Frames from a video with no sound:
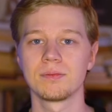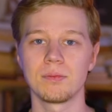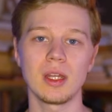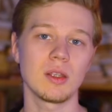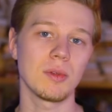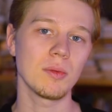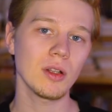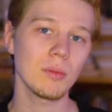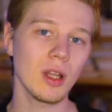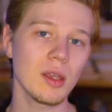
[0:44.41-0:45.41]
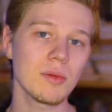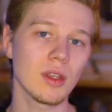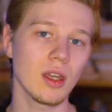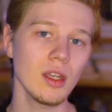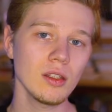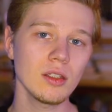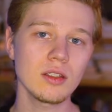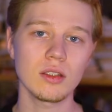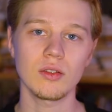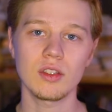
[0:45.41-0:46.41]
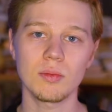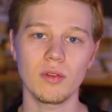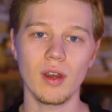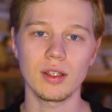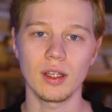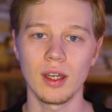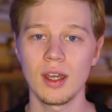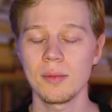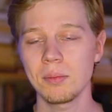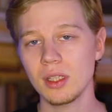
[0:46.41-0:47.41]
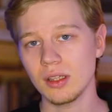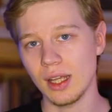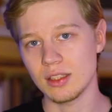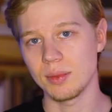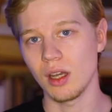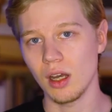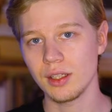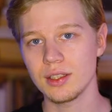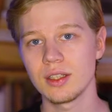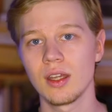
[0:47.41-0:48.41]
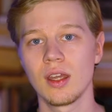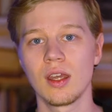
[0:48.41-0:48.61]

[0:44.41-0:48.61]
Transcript: Many people blame the internet service provider, but let's be honest,